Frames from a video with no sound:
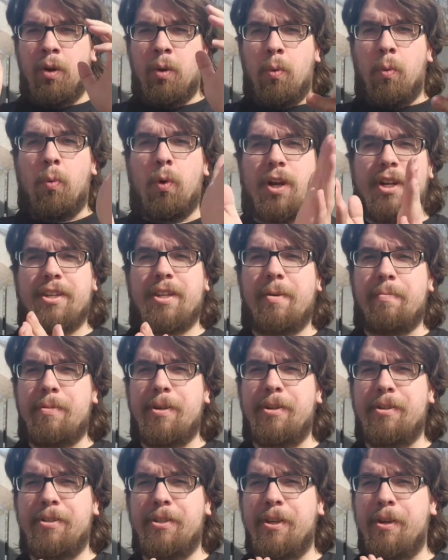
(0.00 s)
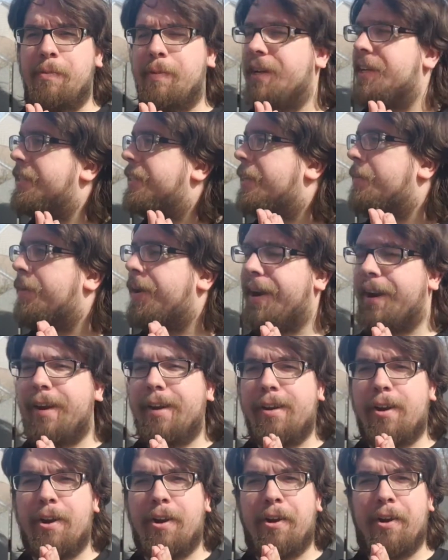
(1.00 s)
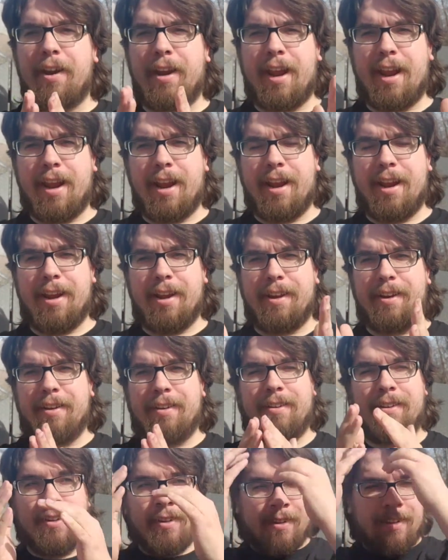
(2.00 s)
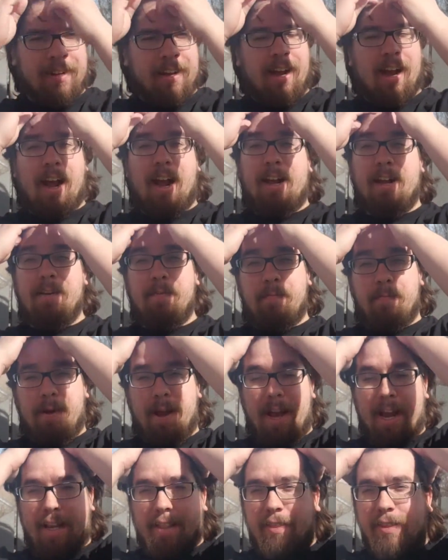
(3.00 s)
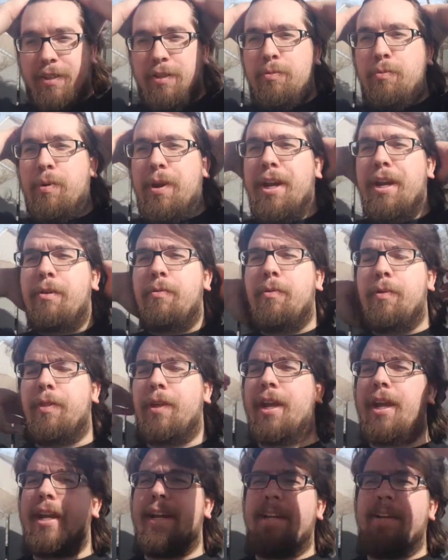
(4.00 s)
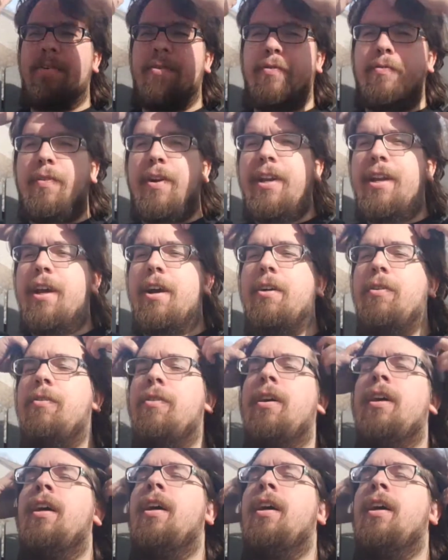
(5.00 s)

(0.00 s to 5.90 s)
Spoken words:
What is up, YouTube? It is Commander Nerd, and I am back this week with a new video.